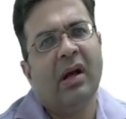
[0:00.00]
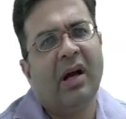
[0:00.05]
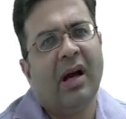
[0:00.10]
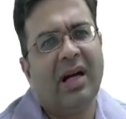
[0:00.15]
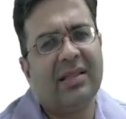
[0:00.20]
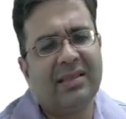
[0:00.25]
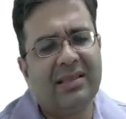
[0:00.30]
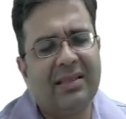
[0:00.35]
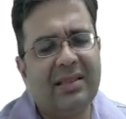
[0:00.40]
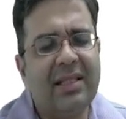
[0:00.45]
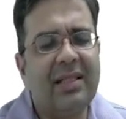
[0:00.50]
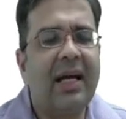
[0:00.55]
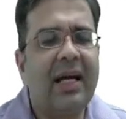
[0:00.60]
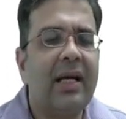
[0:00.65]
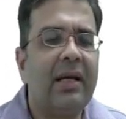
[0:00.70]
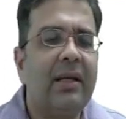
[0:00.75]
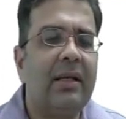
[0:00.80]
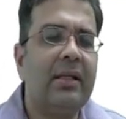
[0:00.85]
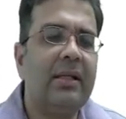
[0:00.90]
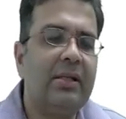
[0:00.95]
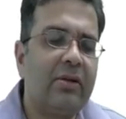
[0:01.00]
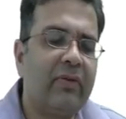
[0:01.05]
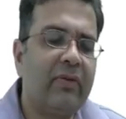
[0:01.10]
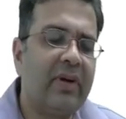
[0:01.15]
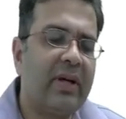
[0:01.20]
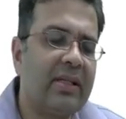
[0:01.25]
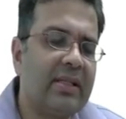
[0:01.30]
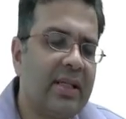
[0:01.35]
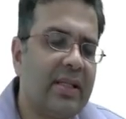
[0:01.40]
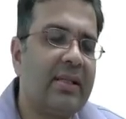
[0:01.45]
Other than that,
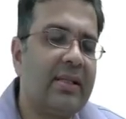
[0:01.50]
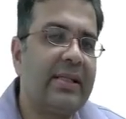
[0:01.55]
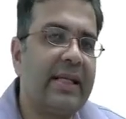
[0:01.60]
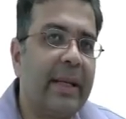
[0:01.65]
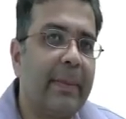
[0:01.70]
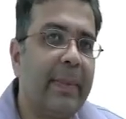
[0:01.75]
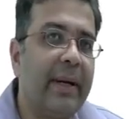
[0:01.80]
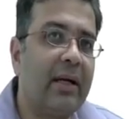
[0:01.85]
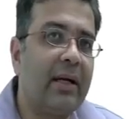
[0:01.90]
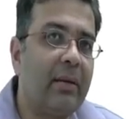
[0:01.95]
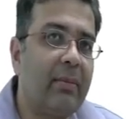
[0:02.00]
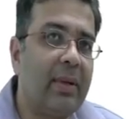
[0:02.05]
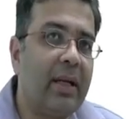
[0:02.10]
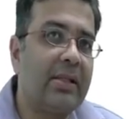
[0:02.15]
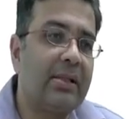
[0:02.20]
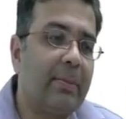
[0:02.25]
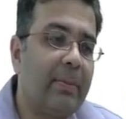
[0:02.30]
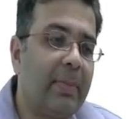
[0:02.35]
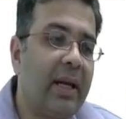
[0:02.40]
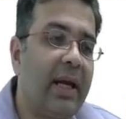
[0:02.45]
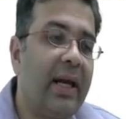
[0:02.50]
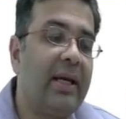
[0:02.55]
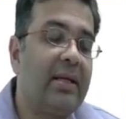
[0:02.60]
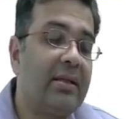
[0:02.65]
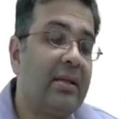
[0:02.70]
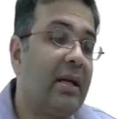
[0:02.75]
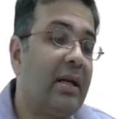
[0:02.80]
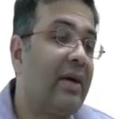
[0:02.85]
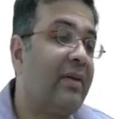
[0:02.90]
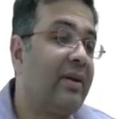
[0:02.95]
esophagus has a segmental blood supply. It
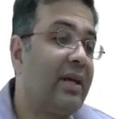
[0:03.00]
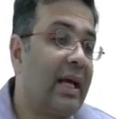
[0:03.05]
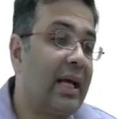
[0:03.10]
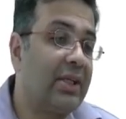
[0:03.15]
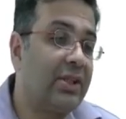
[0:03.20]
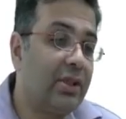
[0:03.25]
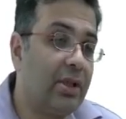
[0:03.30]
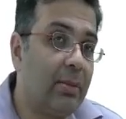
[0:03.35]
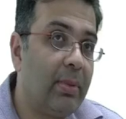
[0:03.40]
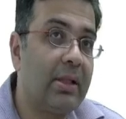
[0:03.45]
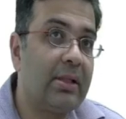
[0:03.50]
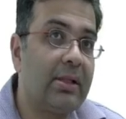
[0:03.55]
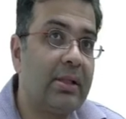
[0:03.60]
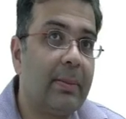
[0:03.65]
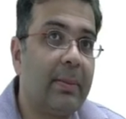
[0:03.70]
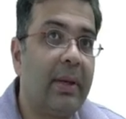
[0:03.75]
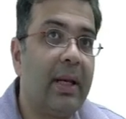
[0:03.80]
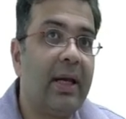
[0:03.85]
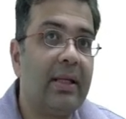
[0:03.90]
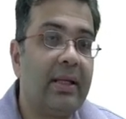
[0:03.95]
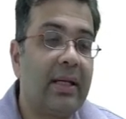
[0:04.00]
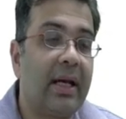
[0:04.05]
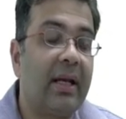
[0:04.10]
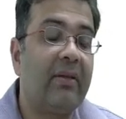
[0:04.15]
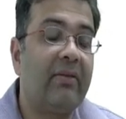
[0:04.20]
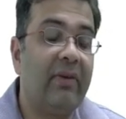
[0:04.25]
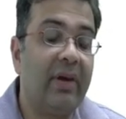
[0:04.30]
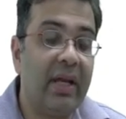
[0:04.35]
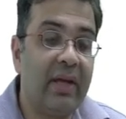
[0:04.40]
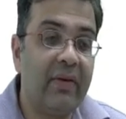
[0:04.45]
doesn't have an actual blood supply. That
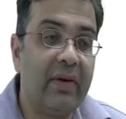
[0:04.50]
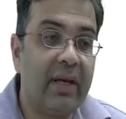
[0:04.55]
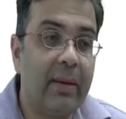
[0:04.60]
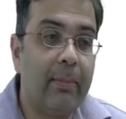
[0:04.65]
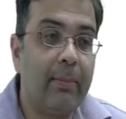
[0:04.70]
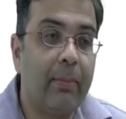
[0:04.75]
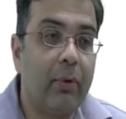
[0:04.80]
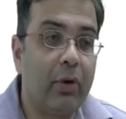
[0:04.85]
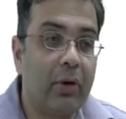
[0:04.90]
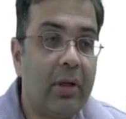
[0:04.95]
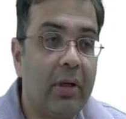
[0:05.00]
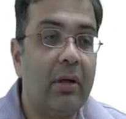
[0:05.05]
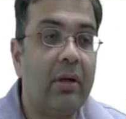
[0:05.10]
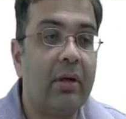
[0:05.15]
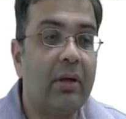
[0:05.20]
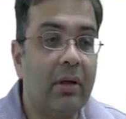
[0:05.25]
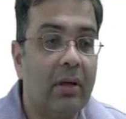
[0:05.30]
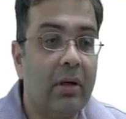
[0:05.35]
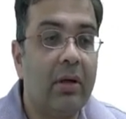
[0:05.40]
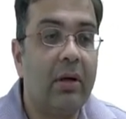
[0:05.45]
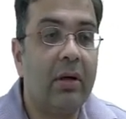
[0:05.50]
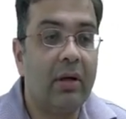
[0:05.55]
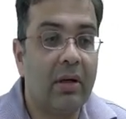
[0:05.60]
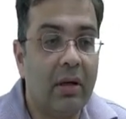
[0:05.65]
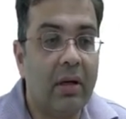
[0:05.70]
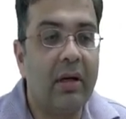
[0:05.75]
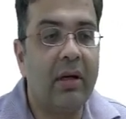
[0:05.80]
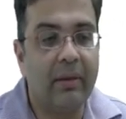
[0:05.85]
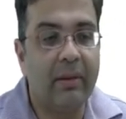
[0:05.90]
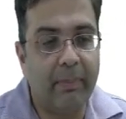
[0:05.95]
is very, very important.
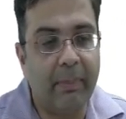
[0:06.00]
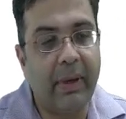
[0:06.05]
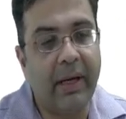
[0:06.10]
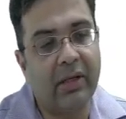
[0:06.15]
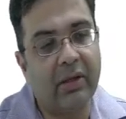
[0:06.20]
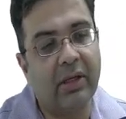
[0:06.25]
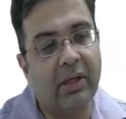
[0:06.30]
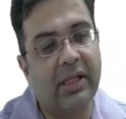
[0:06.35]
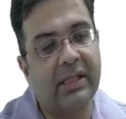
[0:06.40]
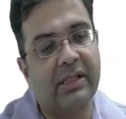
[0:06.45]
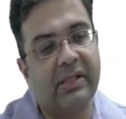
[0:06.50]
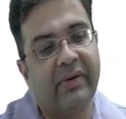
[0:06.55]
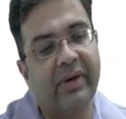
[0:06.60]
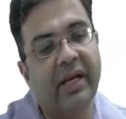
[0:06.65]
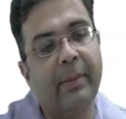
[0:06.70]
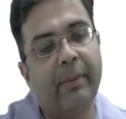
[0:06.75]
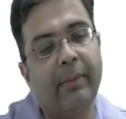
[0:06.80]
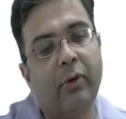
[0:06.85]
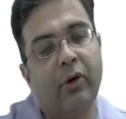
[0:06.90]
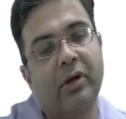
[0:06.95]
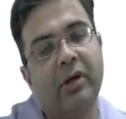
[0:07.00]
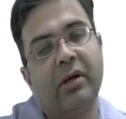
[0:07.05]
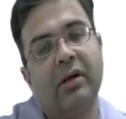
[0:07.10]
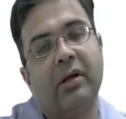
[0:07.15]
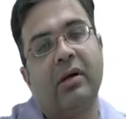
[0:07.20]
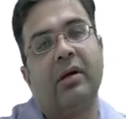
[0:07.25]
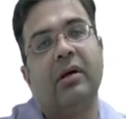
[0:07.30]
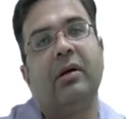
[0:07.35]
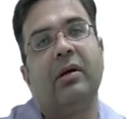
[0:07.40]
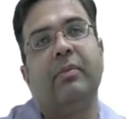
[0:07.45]
Uh, but it's a very
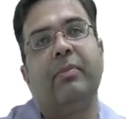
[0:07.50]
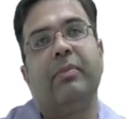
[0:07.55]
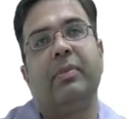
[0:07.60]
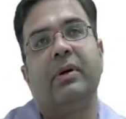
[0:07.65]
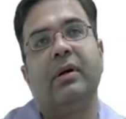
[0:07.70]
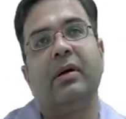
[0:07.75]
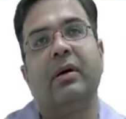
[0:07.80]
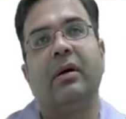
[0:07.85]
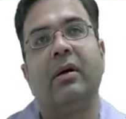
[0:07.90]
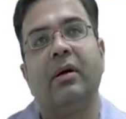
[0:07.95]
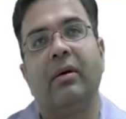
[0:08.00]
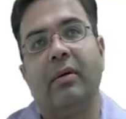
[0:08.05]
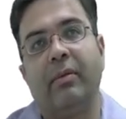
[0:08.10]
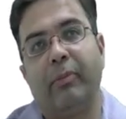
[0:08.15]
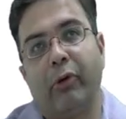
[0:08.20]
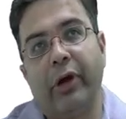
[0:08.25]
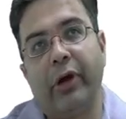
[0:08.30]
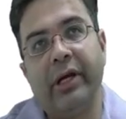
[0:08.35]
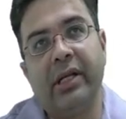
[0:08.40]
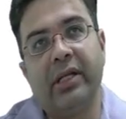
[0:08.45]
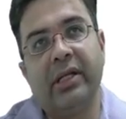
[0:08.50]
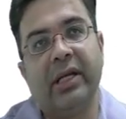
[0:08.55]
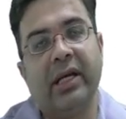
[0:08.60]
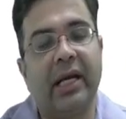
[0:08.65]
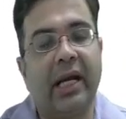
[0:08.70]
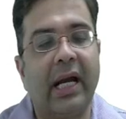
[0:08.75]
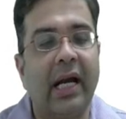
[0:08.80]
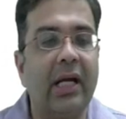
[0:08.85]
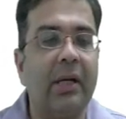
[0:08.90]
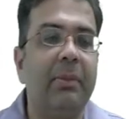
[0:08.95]
important uh, uh, point in the
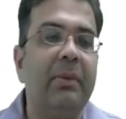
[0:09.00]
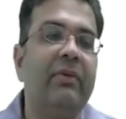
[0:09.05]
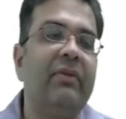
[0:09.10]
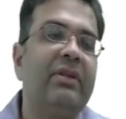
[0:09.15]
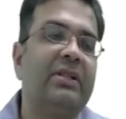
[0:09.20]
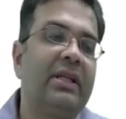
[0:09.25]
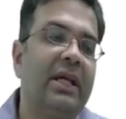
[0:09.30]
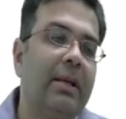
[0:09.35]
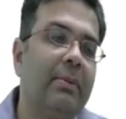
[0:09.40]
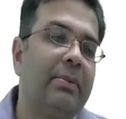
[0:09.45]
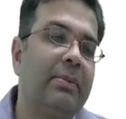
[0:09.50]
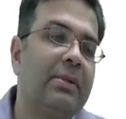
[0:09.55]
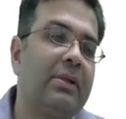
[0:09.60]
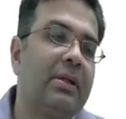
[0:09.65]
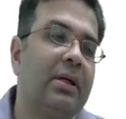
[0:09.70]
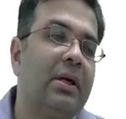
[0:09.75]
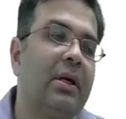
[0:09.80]
anatomy which helps